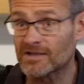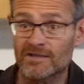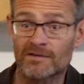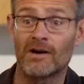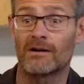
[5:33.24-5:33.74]

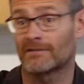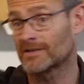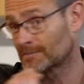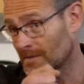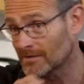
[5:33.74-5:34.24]

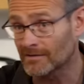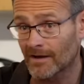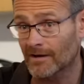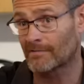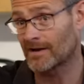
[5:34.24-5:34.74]
stirring spoon
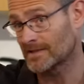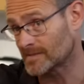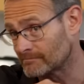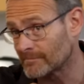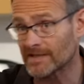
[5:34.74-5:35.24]
going round,
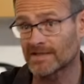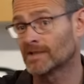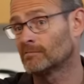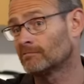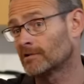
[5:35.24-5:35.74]
it's
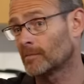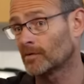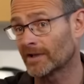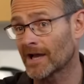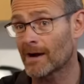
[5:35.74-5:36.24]
mixing the water
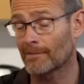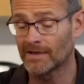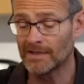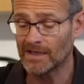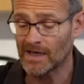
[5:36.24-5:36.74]
body up.
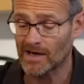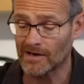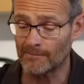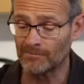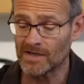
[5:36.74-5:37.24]

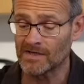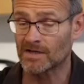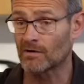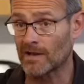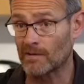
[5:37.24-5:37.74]

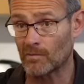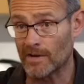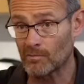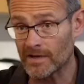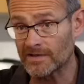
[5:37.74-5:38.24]
So
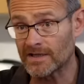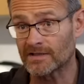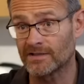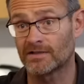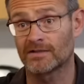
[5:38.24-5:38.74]
in windy
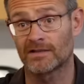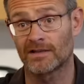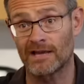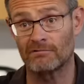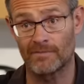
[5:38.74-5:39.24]
conditions,
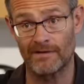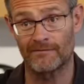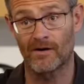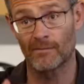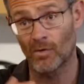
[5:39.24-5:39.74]
the lake will be
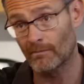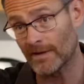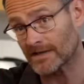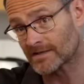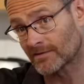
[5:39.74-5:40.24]
far more
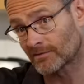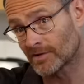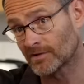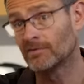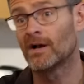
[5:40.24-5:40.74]
mixed
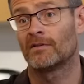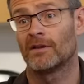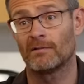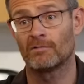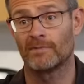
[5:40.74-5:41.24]
through
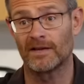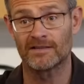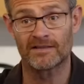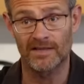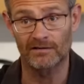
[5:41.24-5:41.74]
than it will be
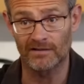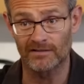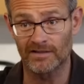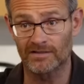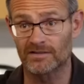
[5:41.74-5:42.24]
in still
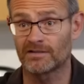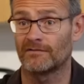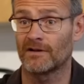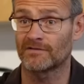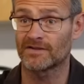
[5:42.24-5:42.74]
conditions. So
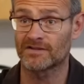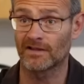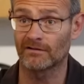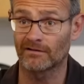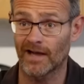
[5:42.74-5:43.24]
if you have a
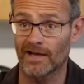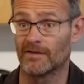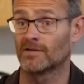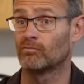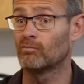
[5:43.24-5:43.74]
still day
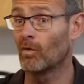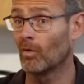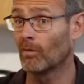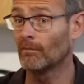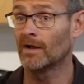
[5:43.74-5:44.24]
that's
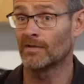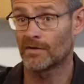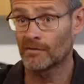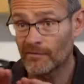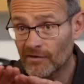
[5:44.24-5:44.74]
warm,
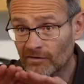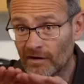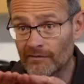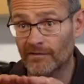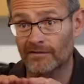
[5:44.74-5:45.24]
the
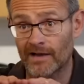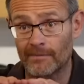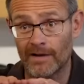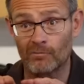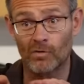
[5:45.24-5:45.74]
surface
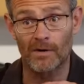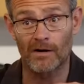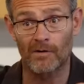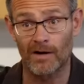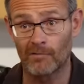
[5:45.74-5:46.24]
layer may warm
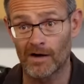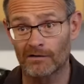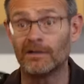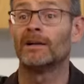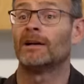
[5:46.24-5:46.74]
up quite
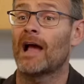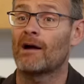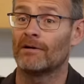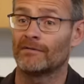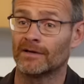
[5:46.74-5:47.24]
well.
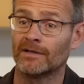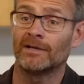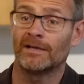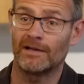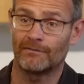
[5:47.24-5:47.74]
However,
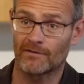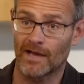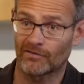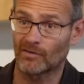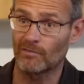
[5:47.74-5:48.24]
if you
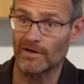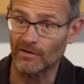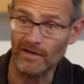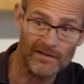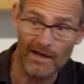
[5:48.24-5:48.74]
get some wind
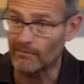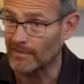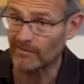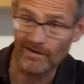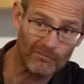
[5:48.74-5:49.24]
on it, that will
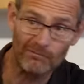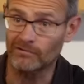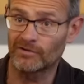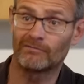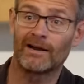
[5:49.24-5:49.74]
mix that
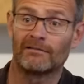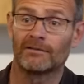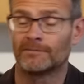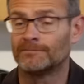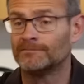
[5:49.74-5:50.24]
water around.